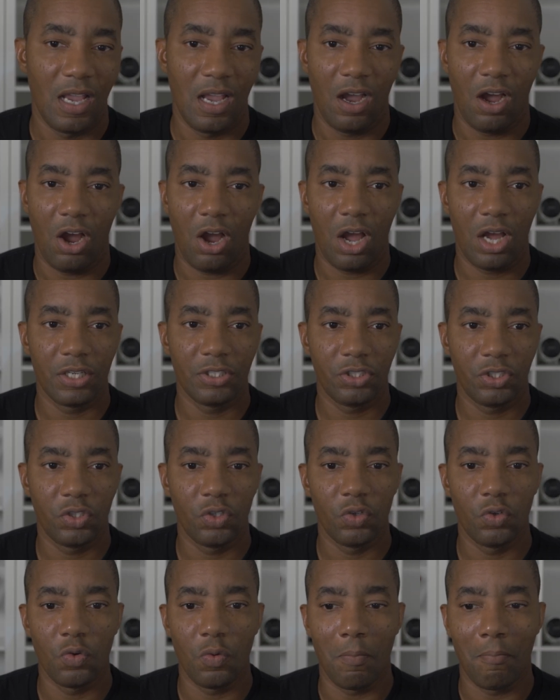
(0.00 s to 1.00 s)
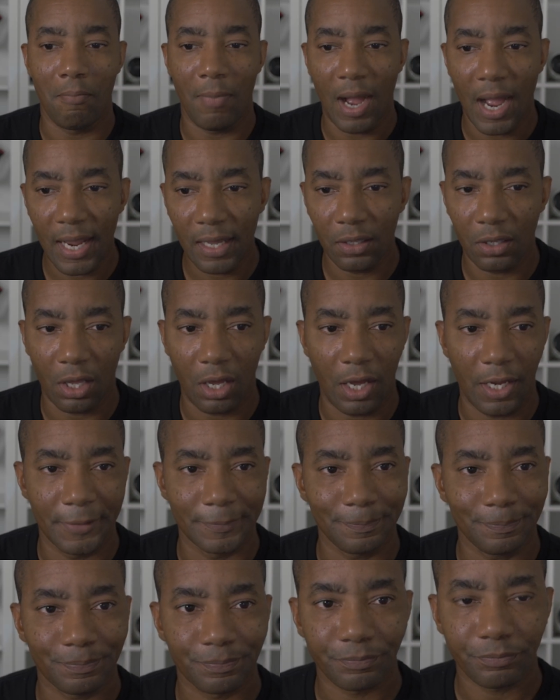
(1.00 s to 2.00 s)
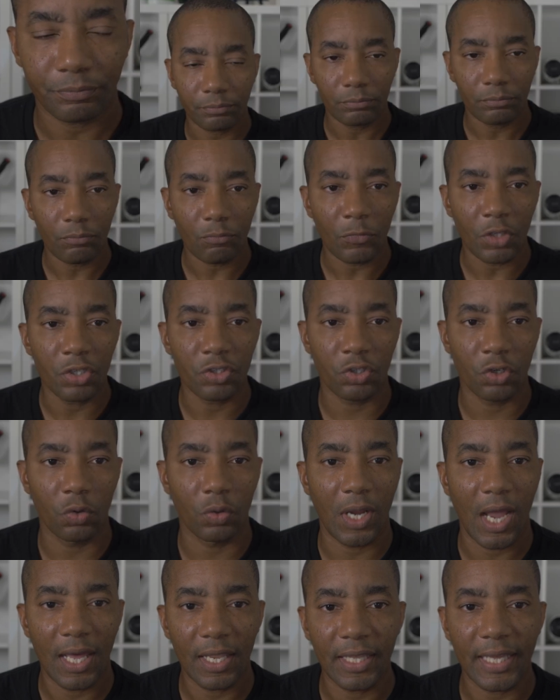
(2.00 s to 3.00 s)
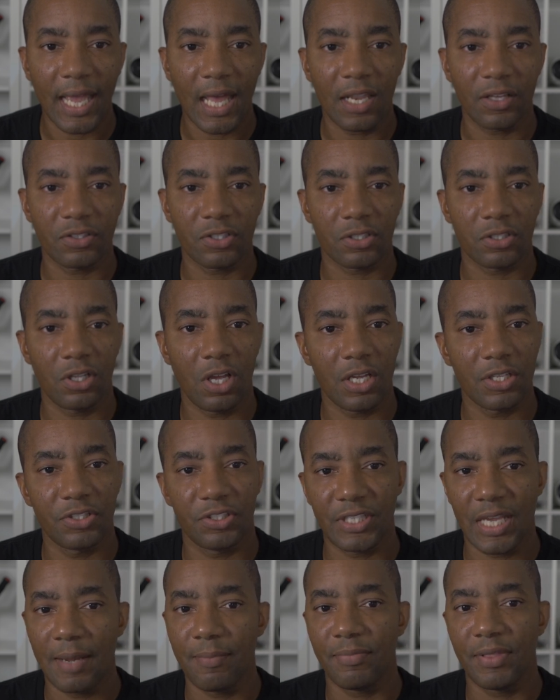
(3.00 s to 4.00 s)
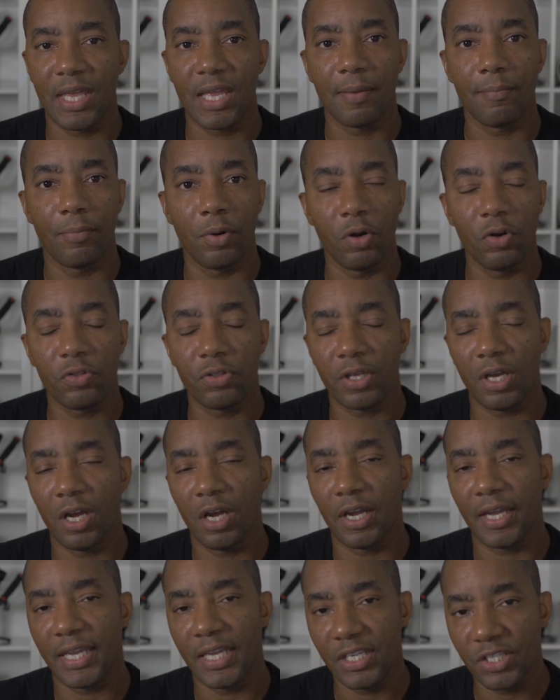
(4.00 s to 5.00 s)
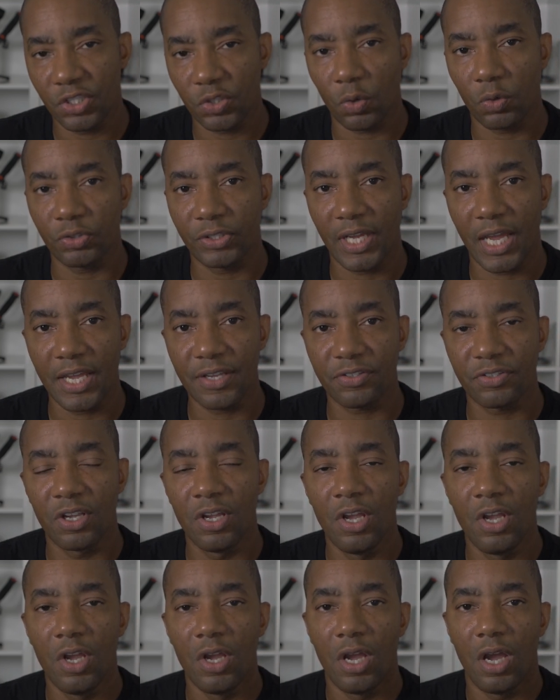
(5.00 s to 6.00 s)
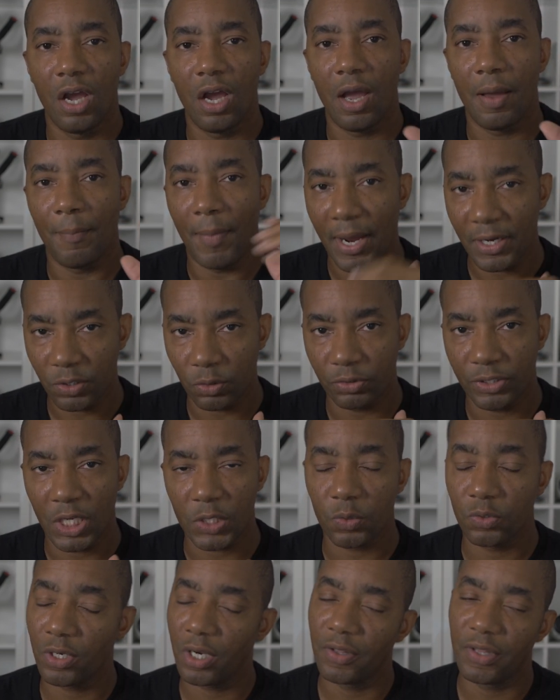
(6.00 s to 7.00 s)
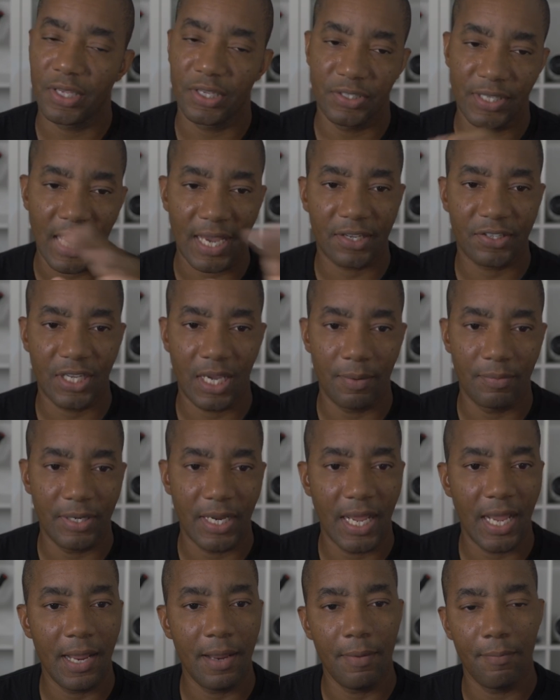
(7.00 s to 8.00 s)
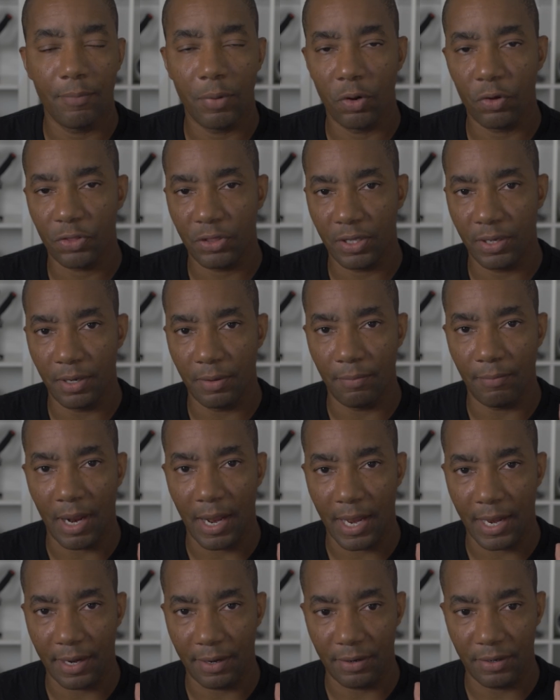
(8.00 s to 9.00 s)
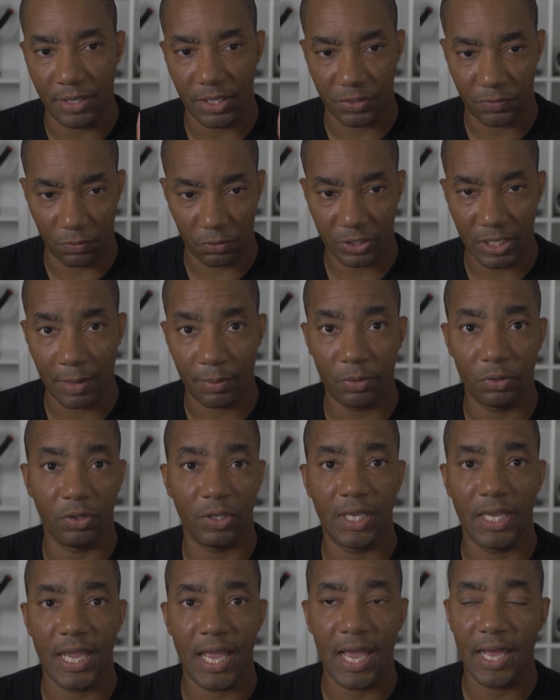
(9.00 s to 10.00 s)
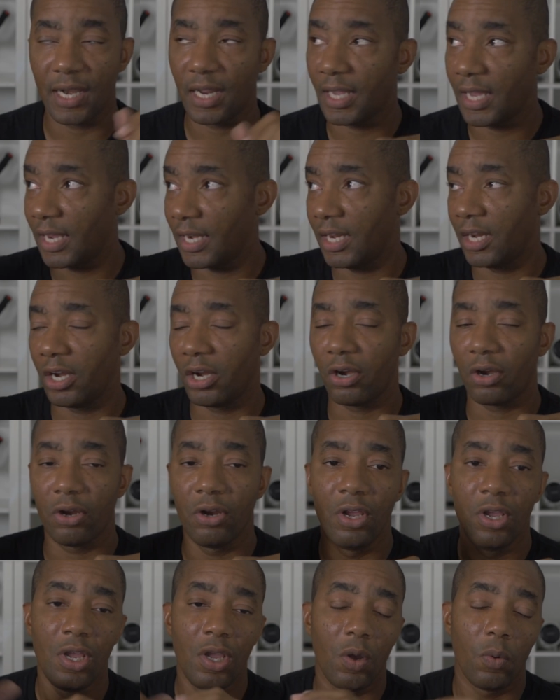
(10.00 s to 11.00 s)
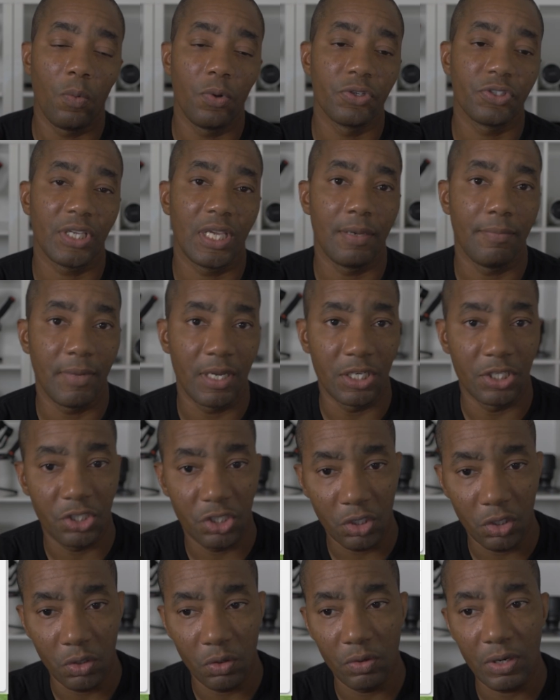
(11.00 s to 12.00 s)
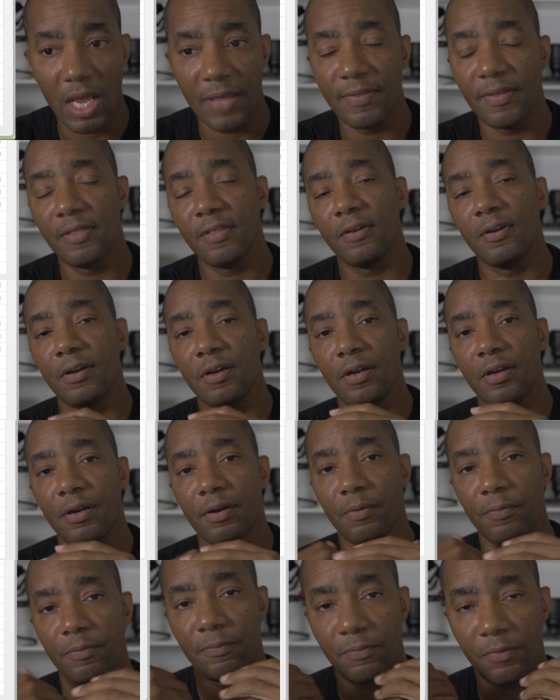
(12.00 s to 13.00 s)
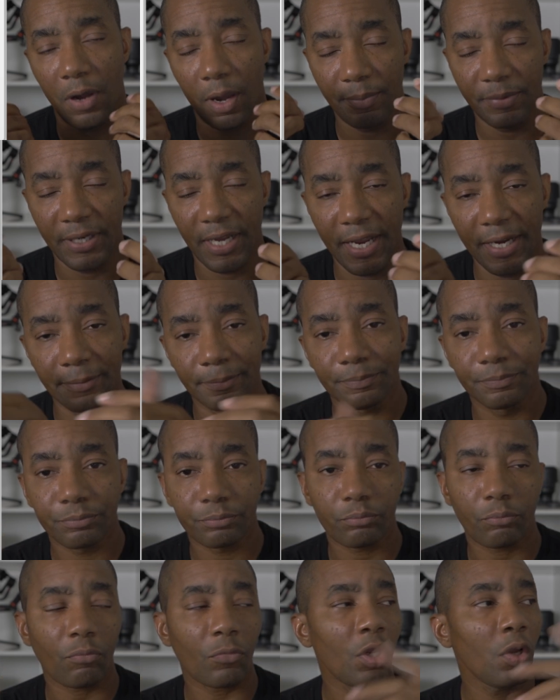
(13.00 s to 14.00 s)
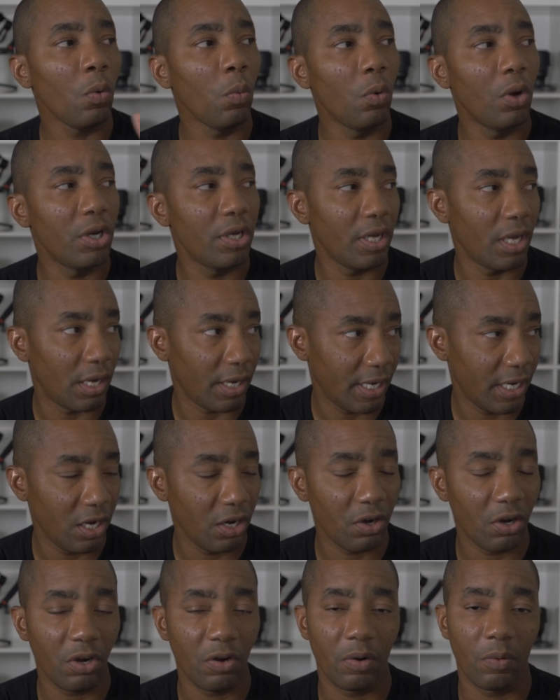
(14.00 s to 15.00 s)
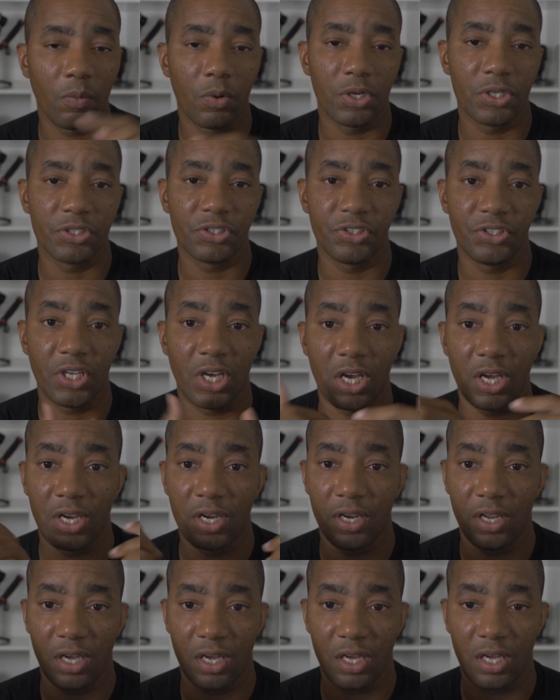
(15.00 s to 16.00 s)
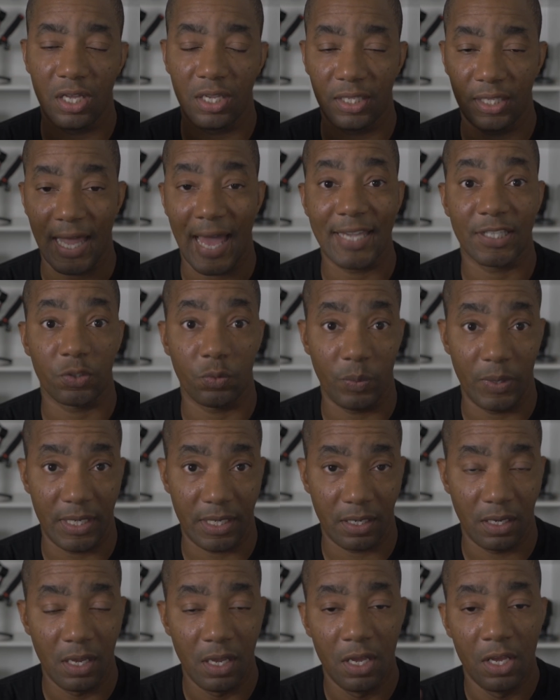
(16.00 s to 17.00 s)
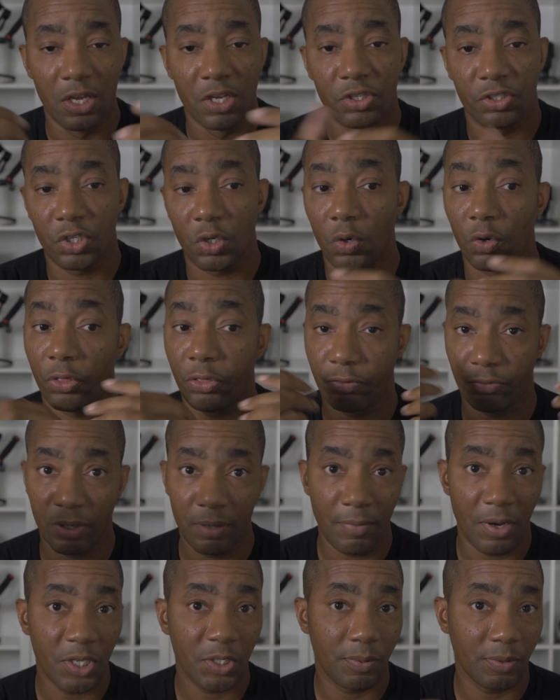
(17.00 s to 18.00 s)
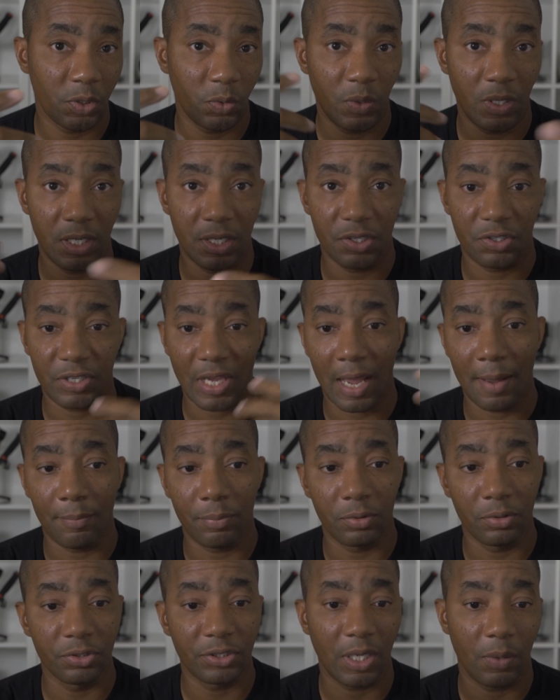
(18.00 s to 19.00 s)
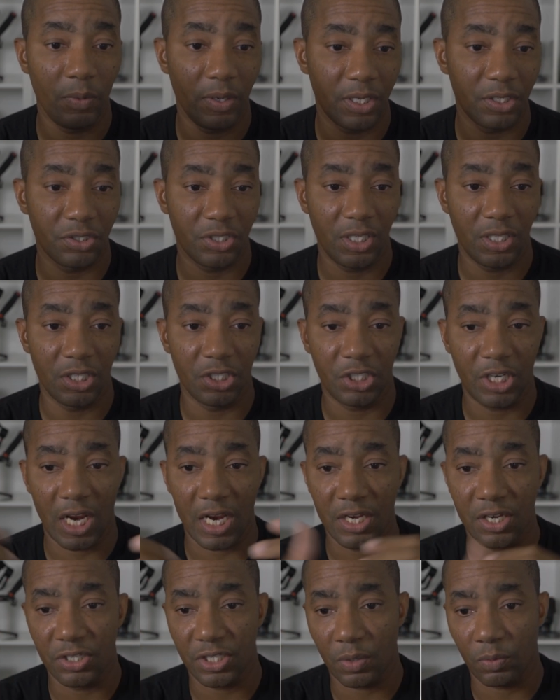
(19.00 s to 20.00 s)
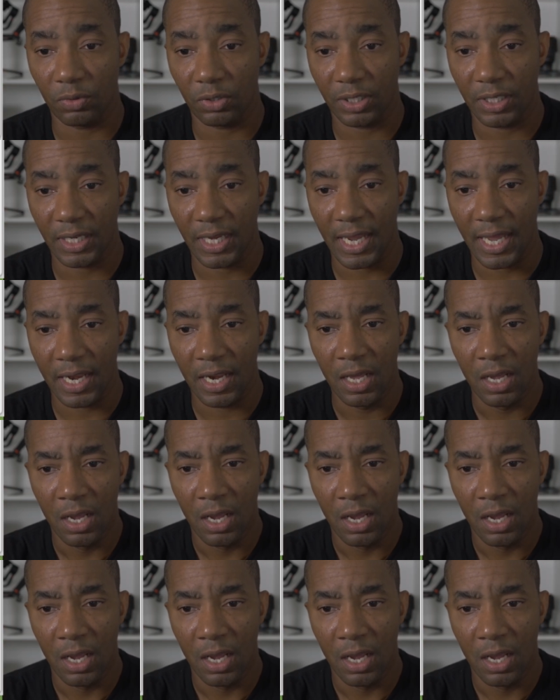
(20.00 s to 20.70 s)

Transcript: On to my lawn. So kind of like Alex's lawn, same thing. Both uh, his soil tests, uh, my soil tests were done on the exact same day. Both in my this first snap you're looking at again here was in mid-June, and then the update uh, here was done uh, last week. So three months between the samples and we can see the changes that we're looking at.